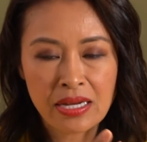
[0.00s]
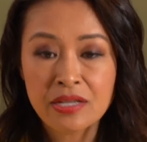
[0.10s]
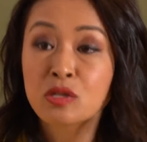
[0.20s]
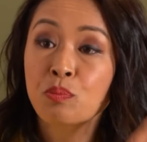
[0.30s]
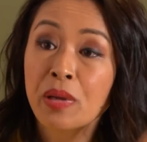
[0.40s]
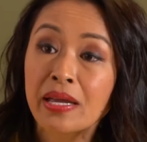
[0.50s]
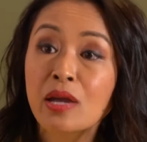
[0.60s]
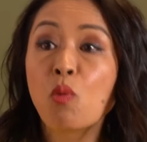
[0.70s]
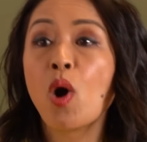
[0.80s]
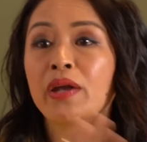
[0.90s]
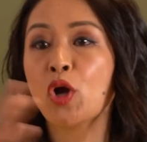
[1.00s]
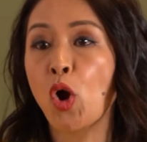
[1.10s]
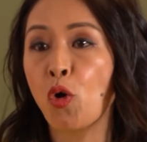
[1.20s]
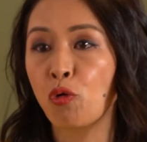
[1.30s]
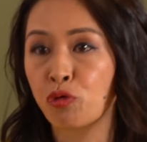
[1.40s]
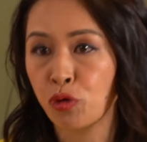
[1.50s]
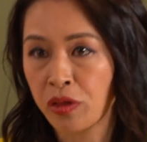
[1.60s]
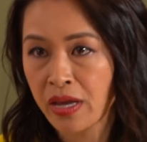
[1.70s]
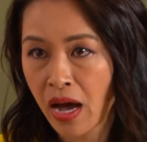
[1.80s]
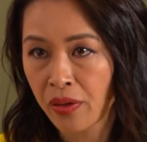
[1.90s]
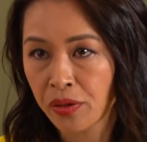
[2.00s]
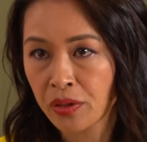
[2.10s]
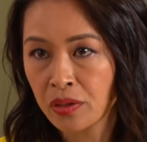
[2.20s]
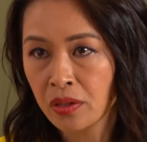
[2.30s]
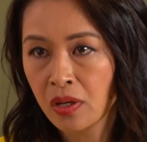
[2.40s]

is picking one over the other?